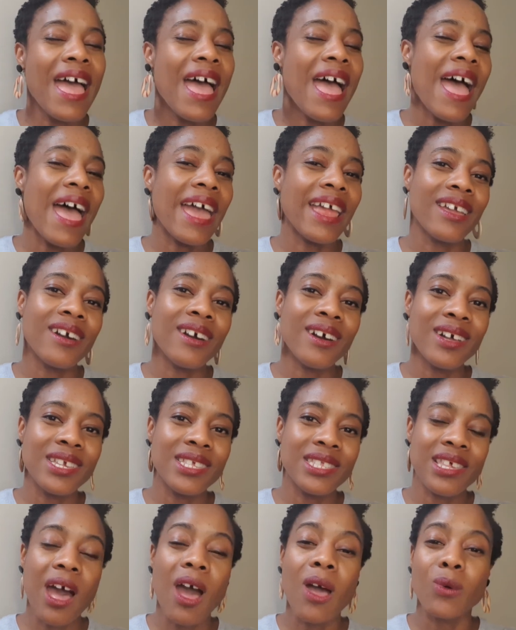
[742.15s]
And guys,
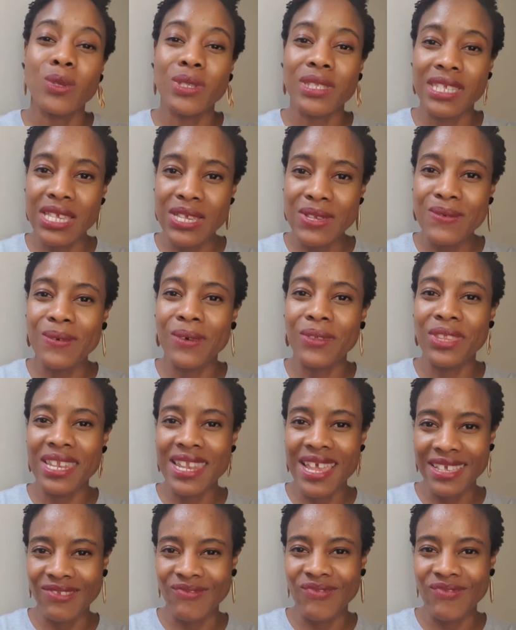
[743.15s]
I will see you on the next